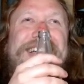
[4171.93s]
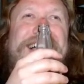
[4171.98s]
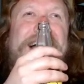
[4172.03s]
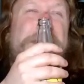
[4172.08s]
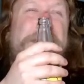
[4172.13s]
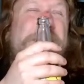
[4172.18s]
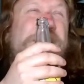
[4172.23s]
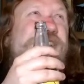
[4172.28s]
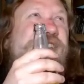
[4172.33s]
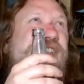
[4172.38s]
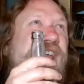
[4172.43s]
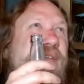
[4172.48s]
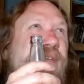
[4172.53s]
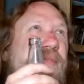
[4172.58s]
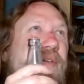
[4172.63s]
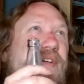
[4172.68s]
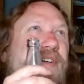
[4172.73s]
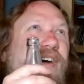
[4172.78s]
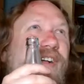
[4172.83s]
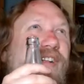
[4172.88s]
I'm not saying
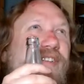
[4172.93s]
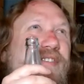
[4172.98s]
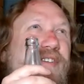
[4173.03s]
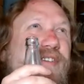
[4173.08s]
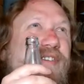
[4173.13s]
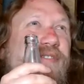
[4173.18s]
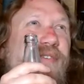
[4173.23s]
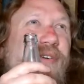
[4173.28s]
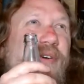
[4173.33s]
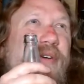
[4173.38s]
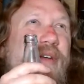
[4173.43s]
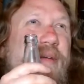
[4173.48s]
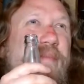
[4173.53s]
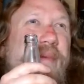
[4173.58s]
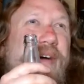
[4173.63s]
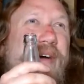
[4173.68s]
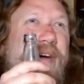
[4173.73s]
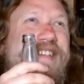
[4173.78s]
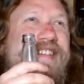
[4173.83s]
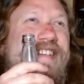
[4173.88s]
the cult is growing,
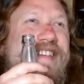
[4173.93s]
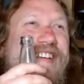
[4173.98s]
but